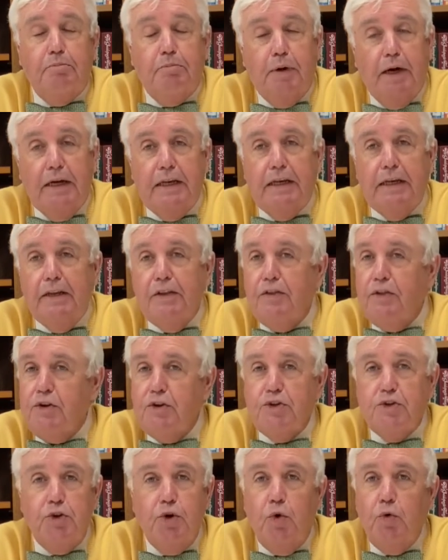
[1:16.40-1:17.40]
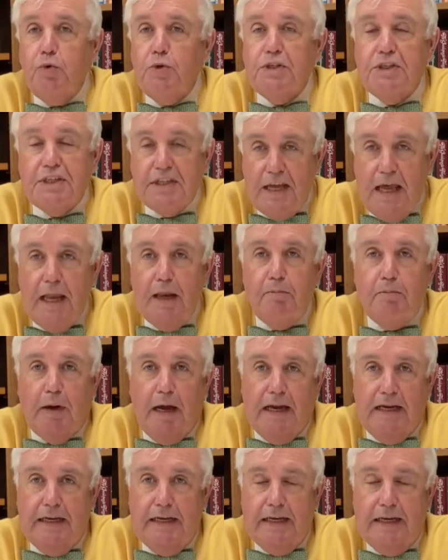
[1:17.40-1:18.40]
But there's no sell
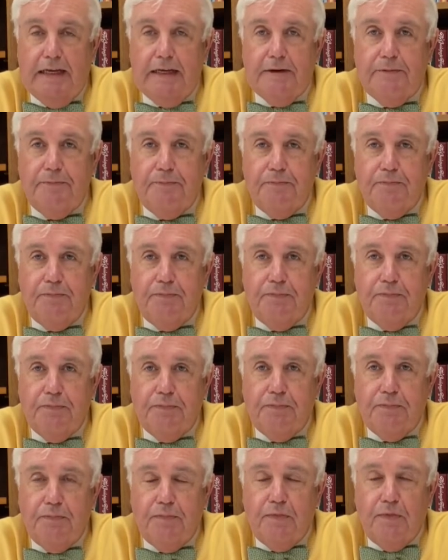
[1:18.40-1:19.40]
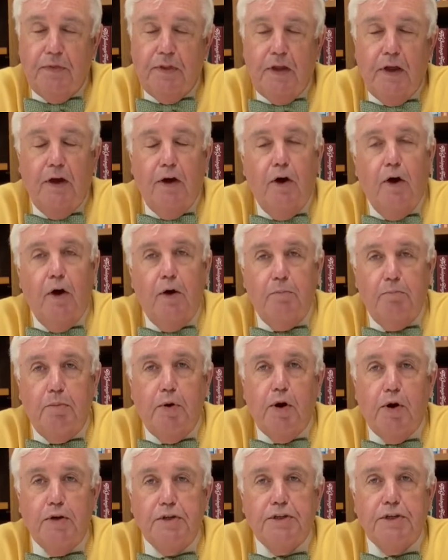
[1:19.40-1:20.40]
by date on
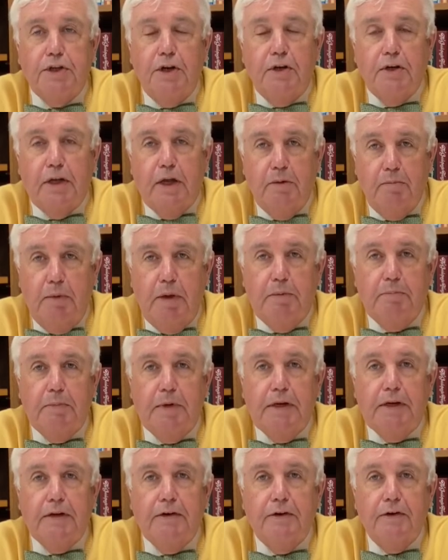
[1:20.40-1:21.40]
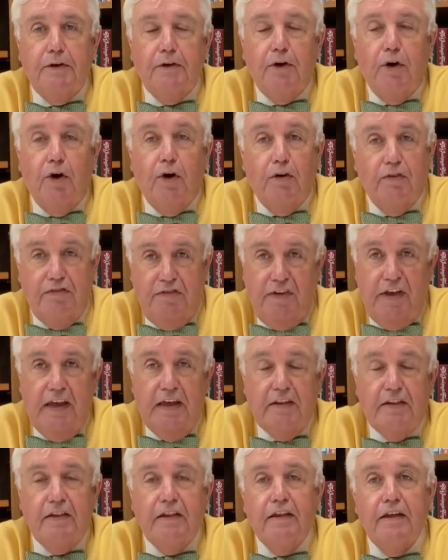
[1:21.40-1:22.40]
personal commitment or
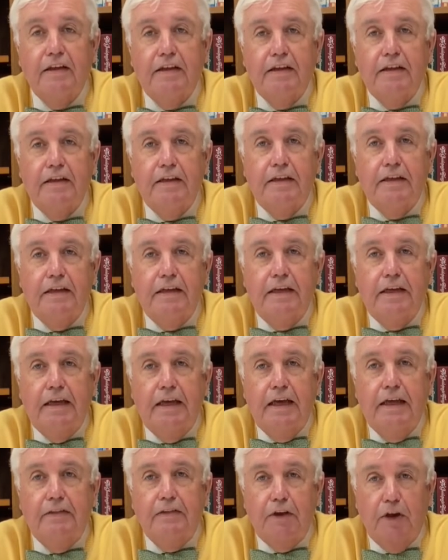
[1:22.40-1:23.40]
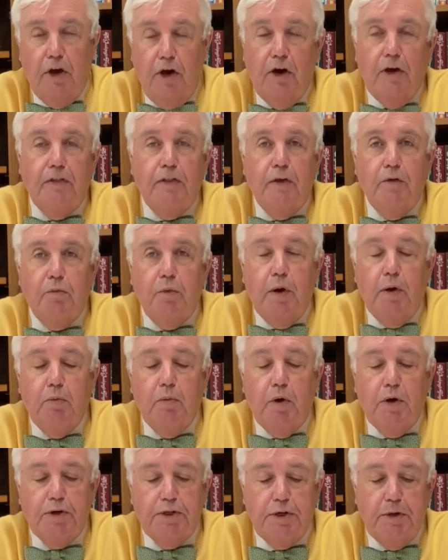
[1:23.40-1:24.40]
faith in the God that we
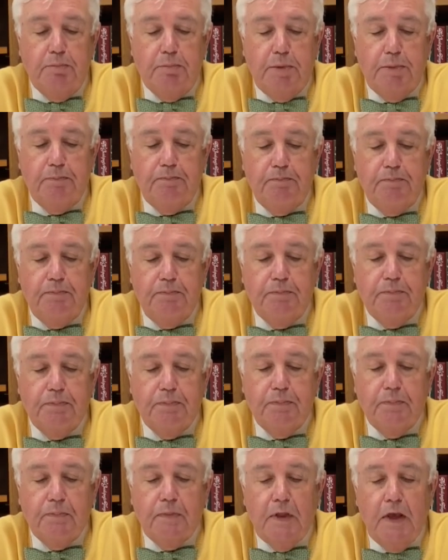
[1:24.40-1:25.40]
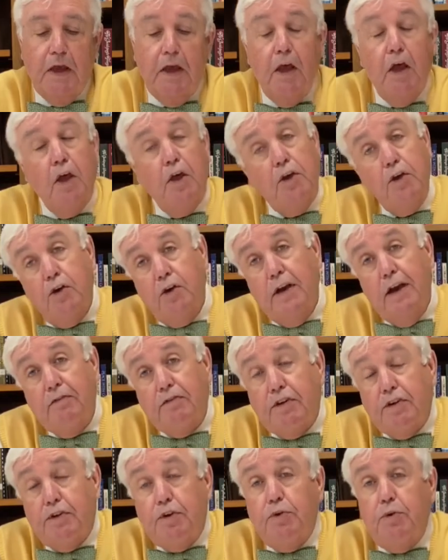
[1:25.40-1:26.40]
worship. You're
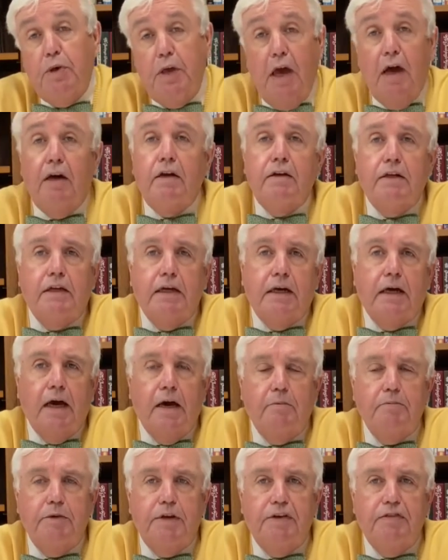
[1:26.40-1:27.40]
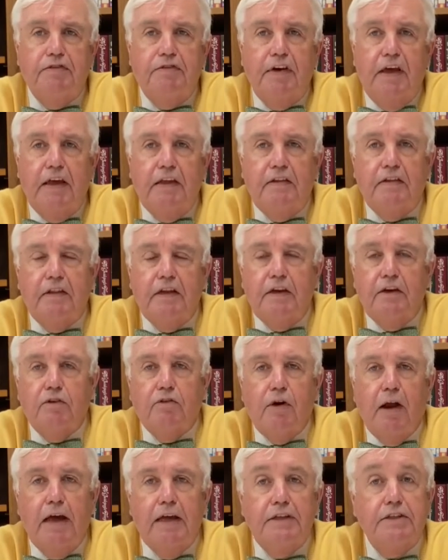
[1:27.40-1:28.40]
never too young to come to faith in
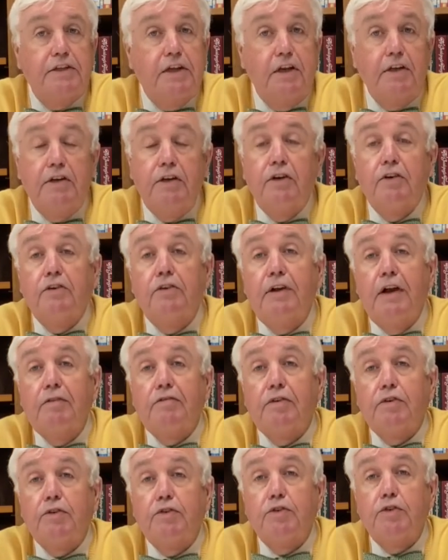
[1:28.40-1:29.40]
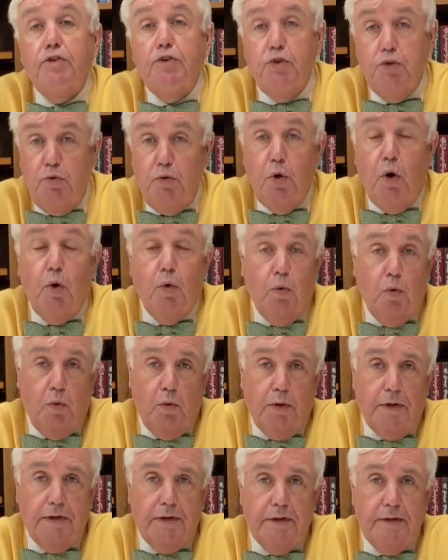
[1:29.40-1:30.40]
Christ, and you're never too
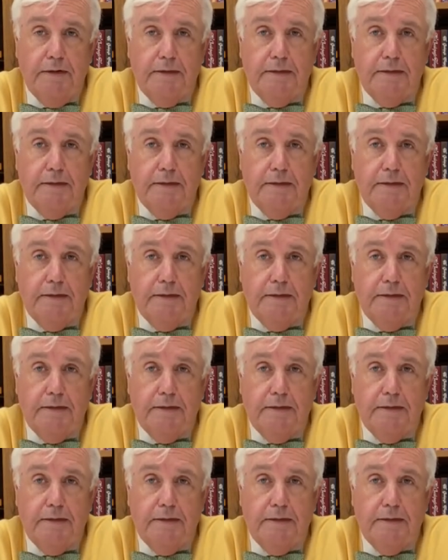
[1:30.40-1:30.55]
old